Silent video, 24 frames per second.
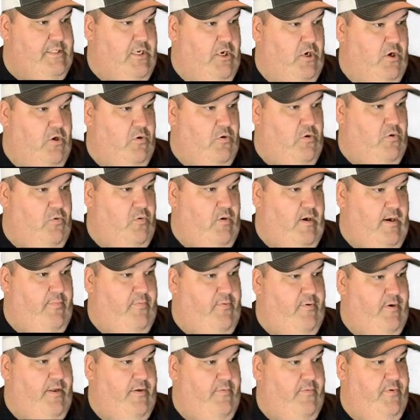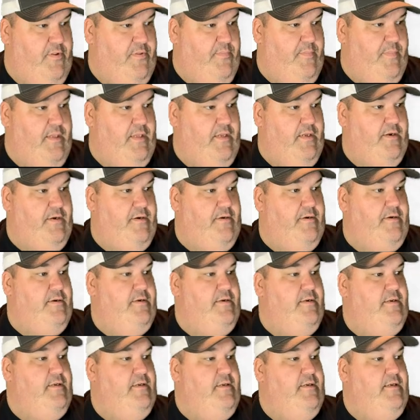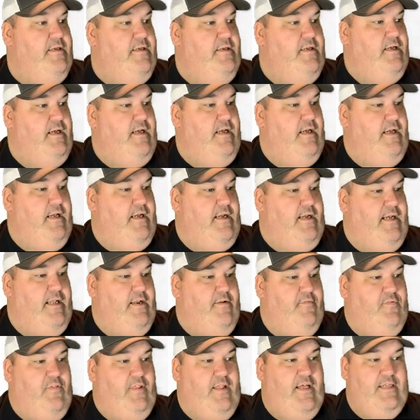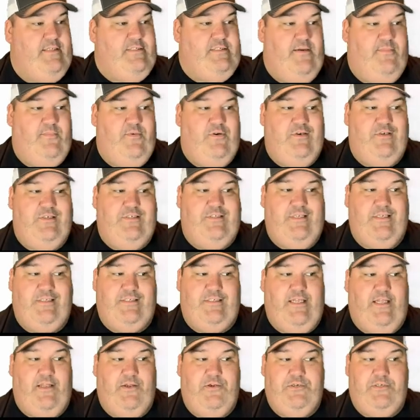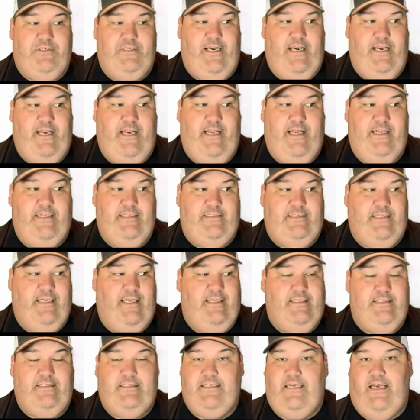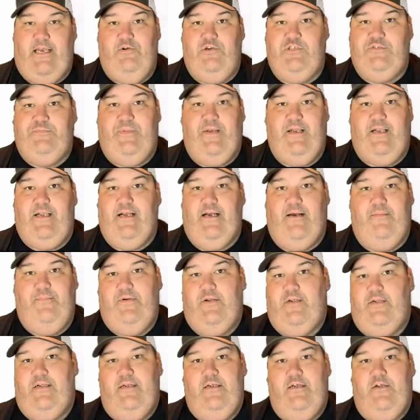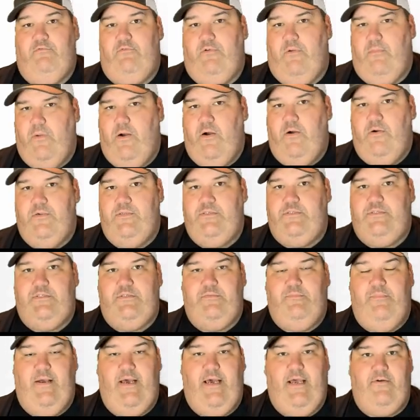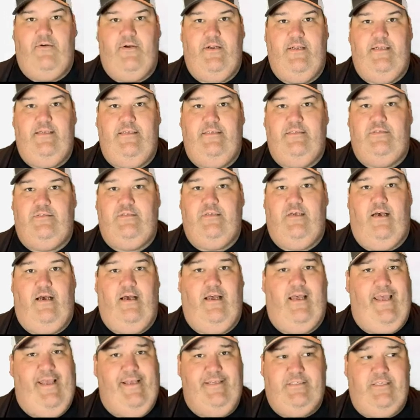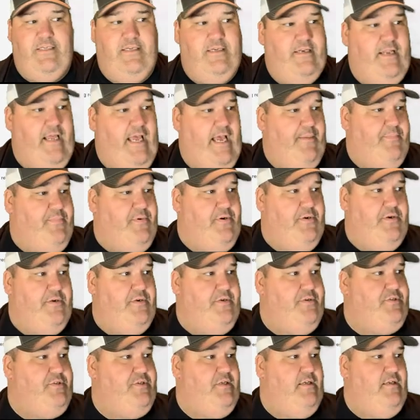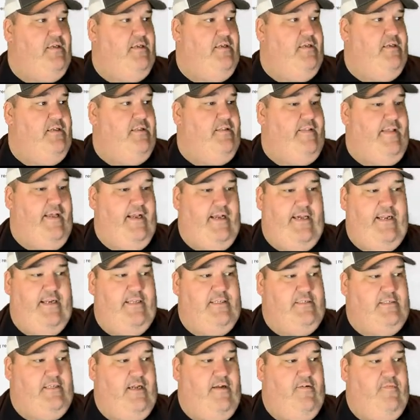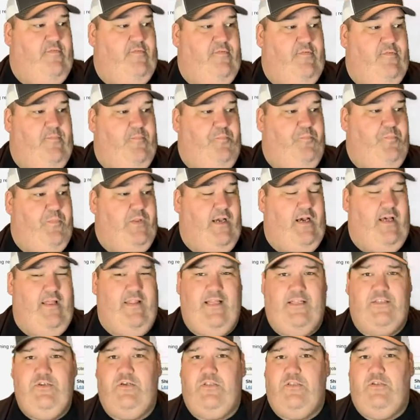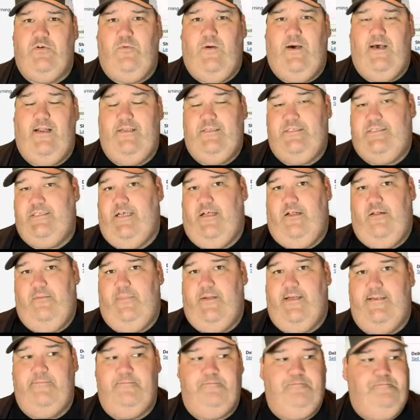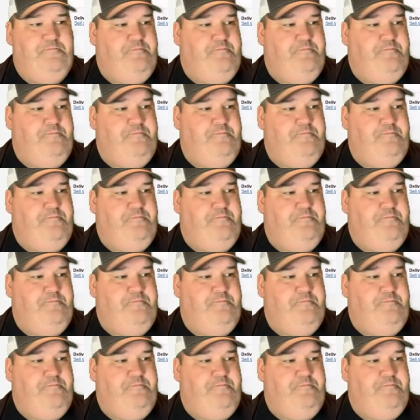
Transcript: go, cooperate with me here. Uh, I got it last summer, $6.99. I always pick up remotes, batteries, uh, AC adapters, that kind of stuff. Uh, that took a little while to sell, but